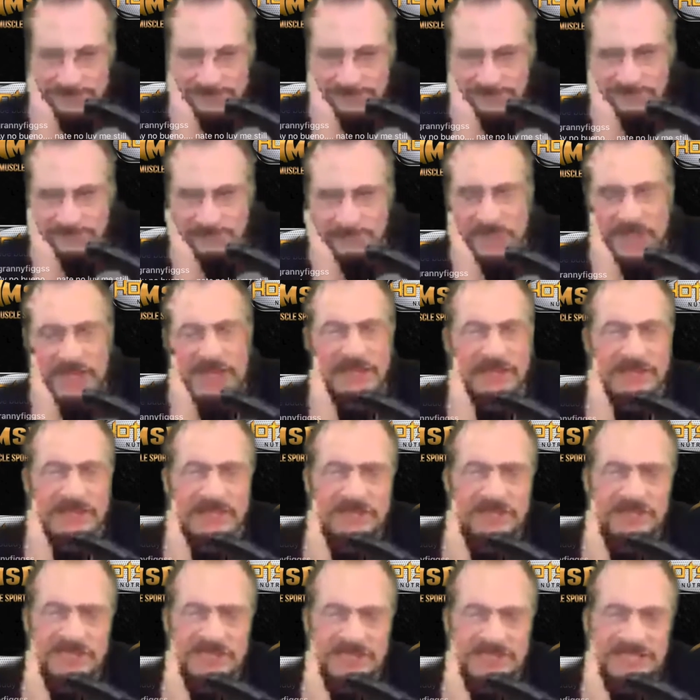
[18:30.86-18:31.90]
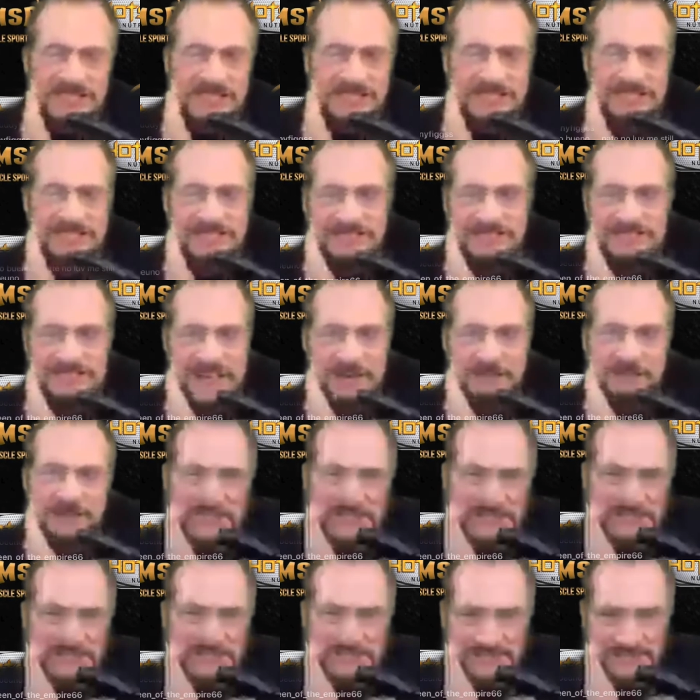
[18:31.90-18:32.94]
Alicia Tease is definitely a
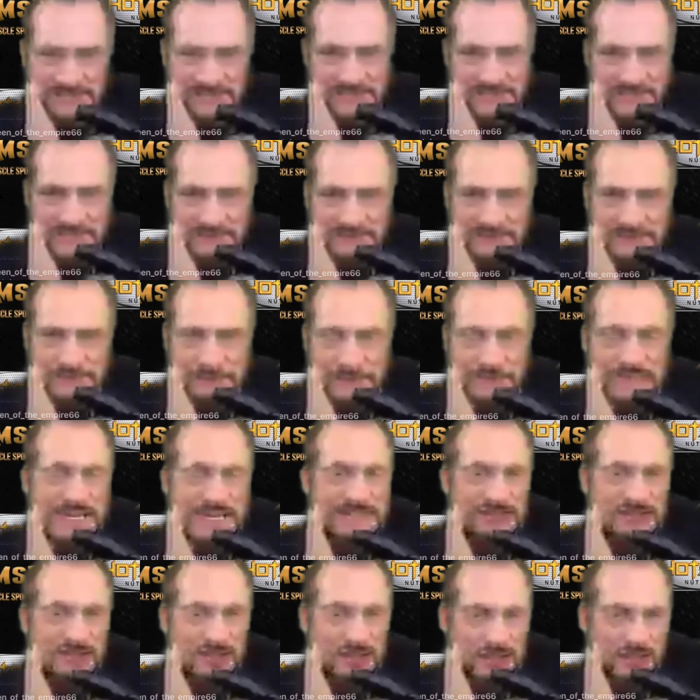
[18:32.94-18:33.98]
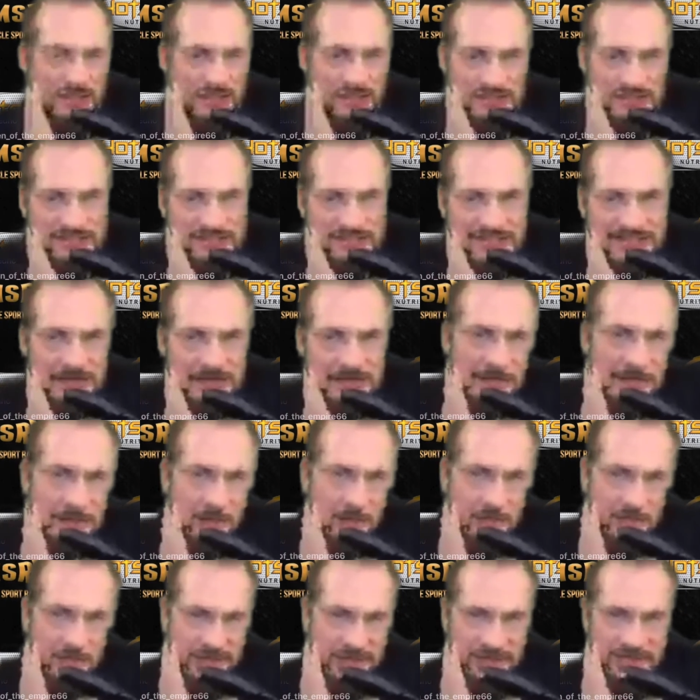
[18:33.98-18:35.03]
tease, but that's good because it gets me horny.